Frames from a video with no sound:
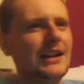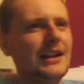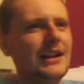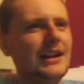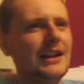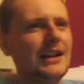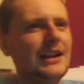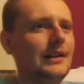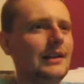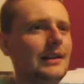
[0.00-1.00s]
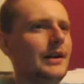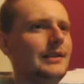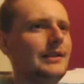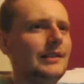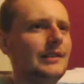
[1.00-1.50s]
But anyway, he
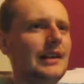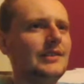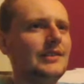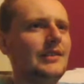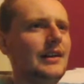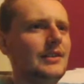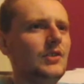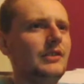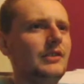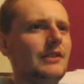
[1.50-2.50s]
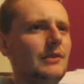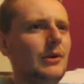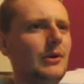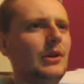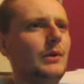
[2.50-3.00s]
starts tonight and he's already given the
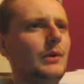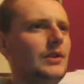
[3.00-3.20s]
ball away,